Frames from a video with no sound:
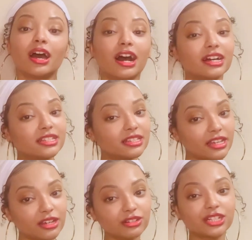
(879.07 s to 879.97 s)

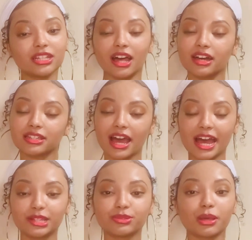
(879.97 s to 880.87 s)
until she locks
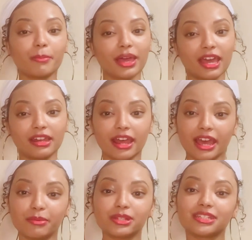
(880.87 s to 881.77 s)
eyes with a man
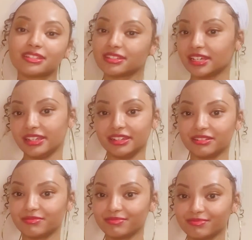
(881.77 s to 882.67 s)
named Sin.